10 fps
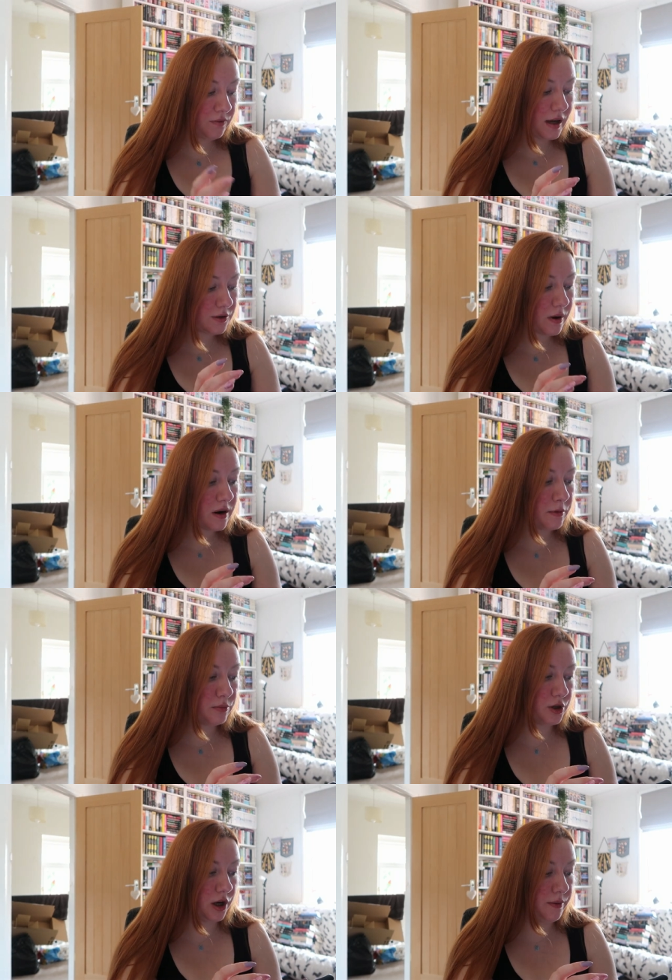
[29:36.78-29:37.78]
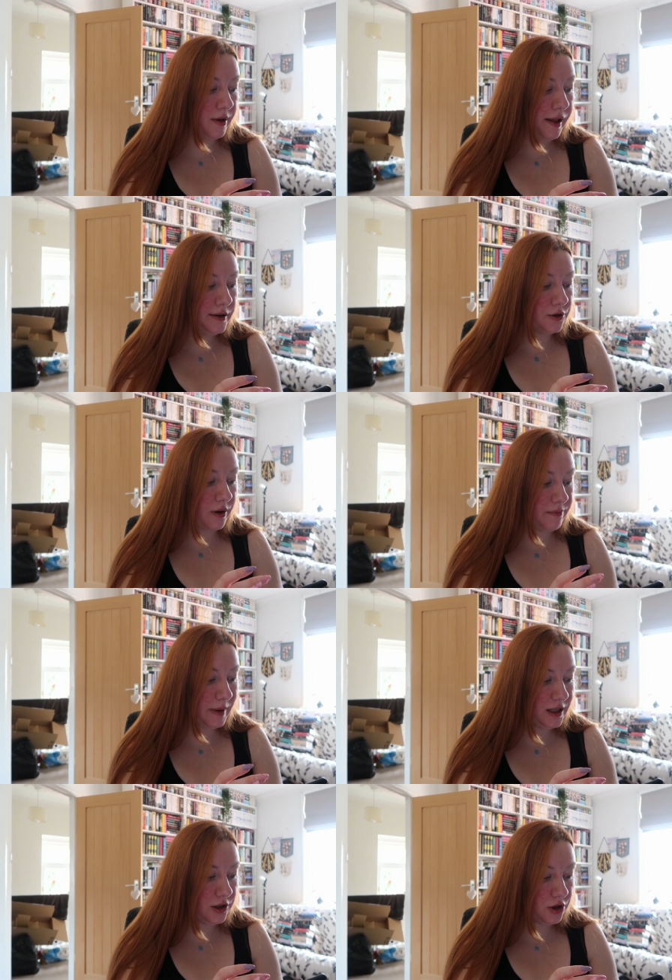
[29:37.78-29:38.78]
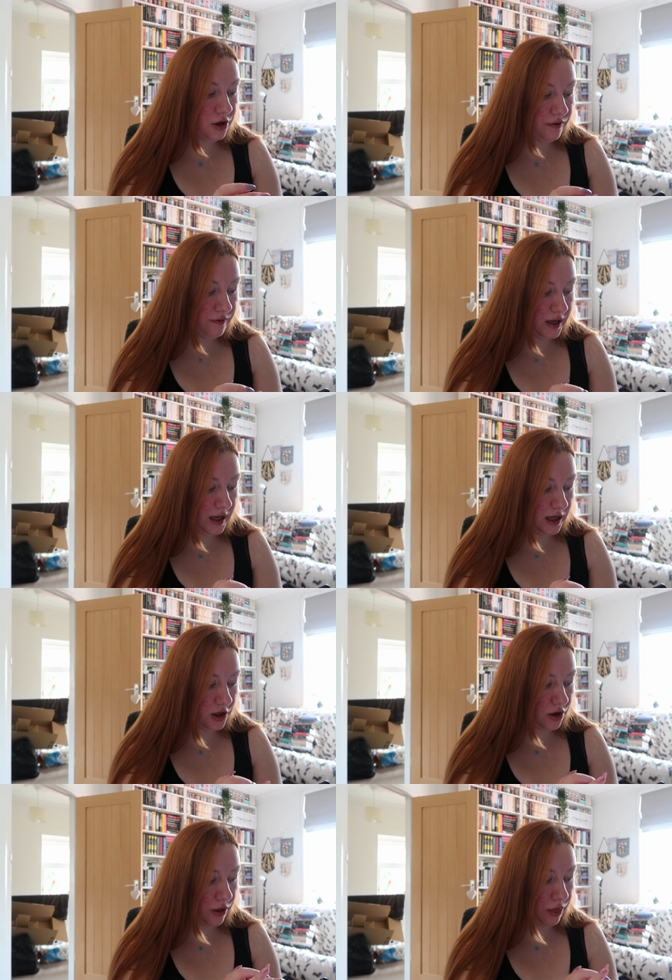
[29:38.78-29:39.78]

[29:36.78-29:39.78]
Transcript: that's where I'm up to. So I've managed to finish